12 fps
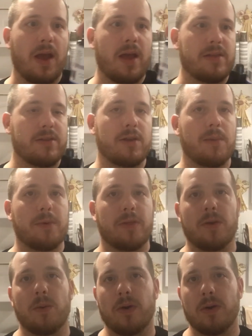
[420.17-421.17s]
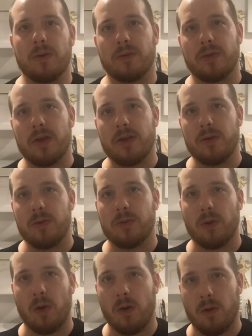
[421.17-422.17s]
And some of the oils they
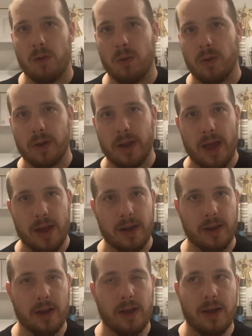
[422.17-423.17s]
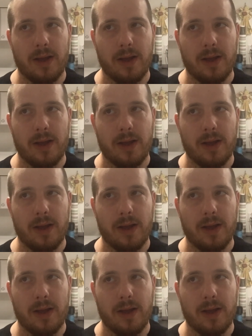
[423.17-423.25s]
use are organic.